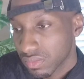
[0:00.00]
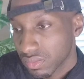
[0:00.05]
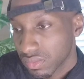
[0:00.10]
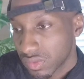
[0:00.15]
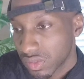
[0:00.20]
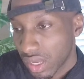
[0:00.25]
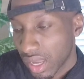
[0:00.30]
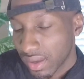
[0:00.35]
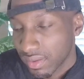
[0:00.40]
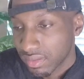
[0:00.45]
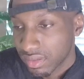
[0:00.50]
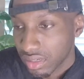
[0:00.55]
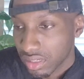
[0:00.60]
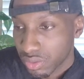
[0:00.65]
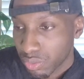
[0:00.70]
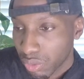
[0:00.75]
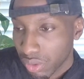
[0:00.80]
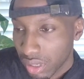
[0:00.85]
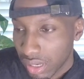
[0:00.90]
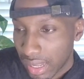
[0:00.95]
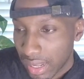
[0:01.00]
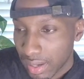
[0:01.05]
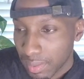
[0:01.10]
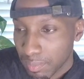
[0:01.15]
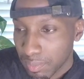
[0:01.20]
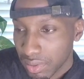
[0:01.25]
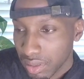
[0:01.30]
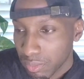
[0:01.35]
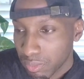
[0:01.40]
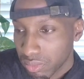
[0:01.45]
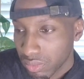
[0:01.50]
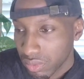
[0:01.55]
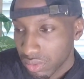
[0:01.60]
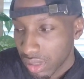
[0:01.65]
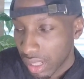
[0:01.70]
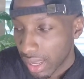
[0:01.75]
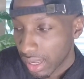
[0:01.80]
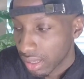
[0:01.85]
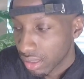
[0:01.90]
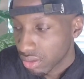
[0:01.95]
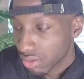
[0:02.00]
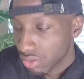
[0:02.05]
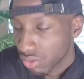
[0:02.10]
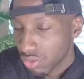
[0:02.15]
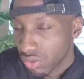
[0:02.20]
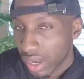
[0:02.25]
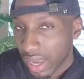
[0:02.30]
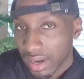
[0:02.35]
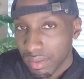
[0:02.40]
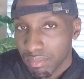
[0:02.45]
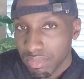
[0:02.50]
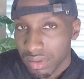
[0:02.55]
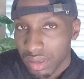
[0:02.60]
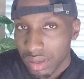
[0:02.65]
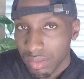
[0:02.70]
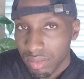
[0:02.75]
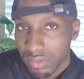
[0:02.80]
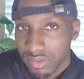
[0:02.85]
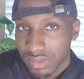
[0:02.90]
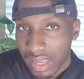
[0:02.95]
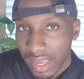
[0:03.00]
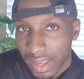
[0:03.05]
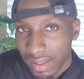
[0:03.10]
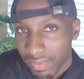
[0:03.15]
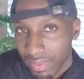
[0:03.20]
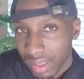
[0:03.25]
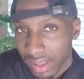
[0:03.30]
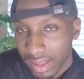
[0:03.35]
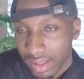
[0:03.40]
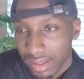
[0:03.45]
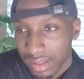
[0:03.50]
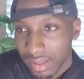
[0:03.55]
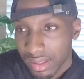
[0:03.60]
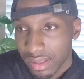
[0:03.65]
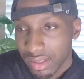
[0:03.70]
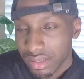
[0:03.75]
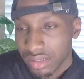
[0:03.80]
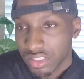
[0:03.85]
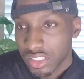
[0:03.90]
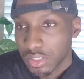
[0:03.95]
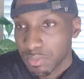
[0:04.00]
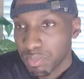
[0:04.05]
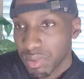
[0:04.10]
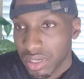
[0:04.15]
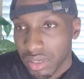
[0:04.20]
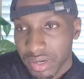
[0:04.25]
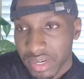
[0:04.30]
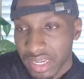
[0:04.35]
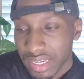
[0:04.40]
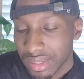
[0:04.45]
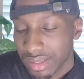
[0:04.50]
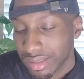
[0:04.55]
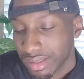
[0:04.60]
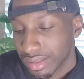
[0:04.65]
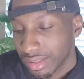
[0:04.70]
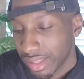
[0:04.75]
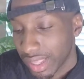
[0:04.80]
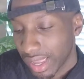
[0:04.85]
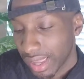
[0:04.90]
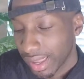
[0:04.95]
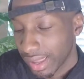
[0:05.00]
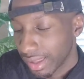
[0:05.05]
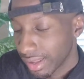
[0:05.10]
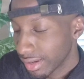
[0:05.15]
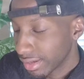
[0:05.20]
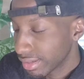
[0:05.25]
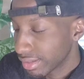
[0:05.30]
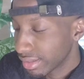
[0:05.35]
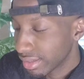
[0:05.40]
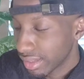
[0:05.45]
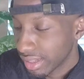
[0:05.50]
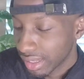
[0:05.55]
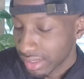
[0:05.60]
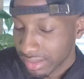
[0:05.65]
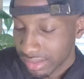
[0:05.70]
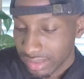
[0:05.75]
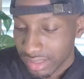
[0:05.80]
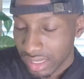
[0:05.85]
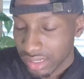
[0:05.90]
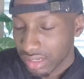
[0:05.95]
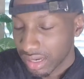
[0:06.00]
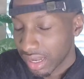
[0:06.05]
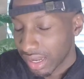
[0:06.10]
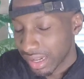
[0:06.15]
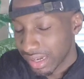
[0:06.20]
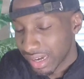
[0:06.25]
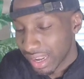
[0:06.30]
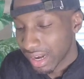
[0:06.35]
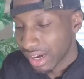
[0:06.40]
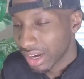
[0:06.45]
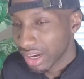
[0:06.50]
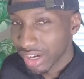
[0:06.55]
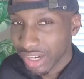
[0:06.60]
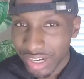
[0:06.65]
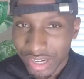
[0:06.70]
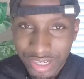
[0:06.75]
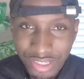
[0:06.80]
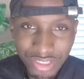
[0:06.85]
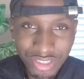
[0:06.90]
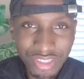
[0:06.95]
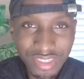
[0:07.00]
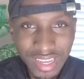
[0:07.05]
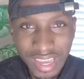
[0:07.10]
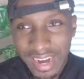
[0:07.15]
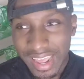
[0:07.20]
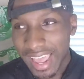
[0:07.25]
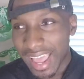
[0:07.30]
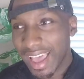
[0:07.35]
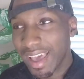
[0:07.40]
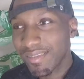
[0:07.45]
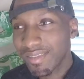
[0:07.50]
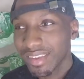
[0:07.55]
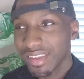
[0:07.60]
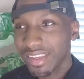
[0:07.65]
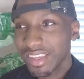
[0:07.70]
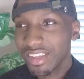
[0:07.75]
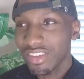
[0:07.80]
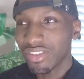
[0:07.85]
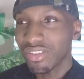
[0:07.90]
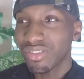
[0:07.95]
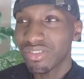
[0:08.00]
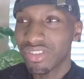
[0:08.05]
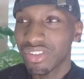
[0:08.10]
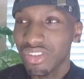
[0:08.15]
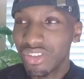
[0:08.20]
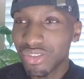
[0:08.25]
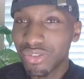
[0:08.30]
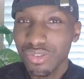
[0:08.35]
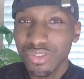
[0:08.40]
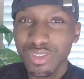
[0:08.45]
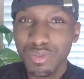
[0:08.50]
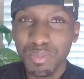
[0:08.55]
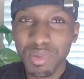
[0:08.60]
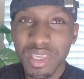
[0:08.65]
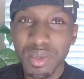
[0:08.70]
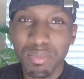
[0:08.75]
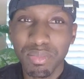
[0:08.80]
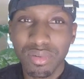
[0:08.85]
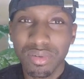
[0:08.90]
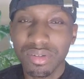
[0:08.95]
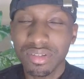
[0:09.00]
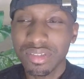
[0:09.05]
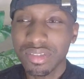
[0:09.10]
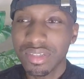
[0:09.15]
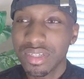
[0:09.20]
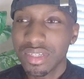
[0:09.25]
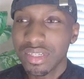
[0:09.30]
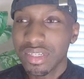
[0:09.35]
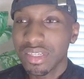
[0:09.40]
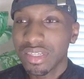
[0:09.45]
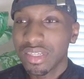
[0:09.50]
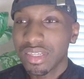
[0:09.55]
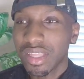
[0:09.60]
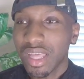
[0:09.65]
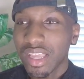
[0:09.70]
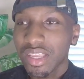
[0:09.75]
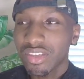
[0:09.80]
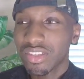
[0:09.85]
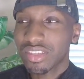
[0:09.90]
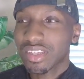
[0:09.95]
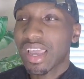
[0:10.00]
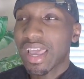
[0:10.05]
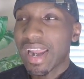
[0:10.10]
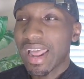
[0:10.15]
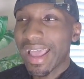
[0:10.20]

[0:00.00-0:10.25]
to have sex with a lot of people, like, you got to be able to have that spirit, that urge. You just got to have it in you to use people. You just gotta